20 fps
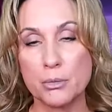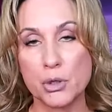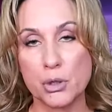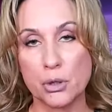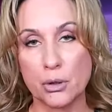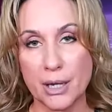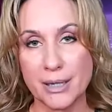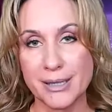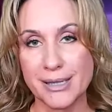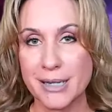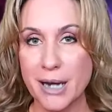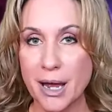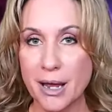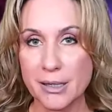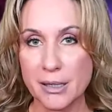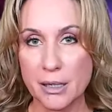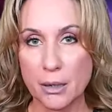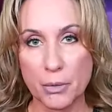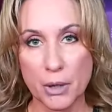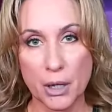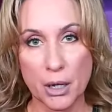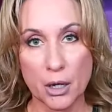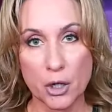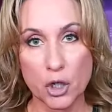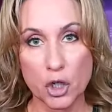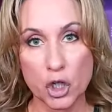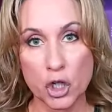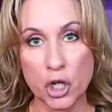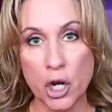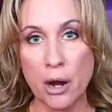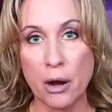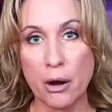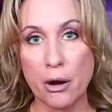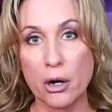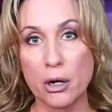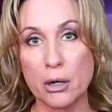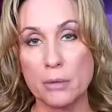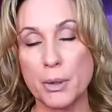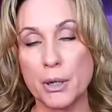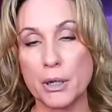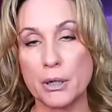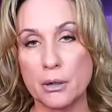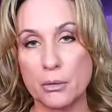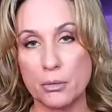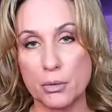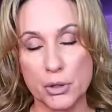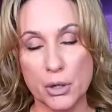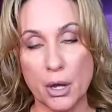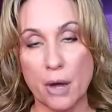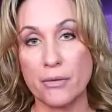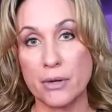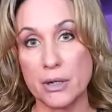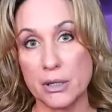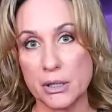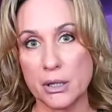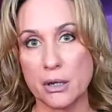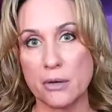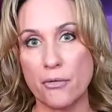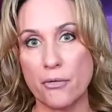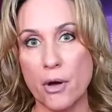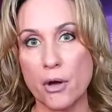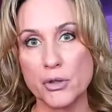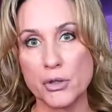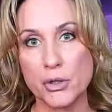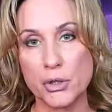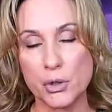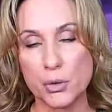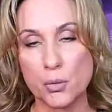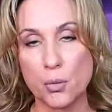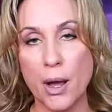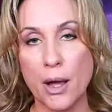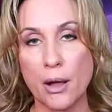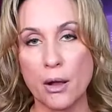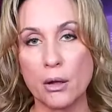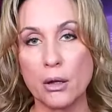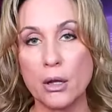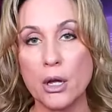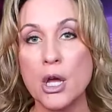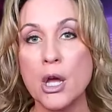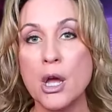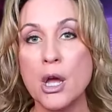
So that's not something I shared, but it was obviously false as well.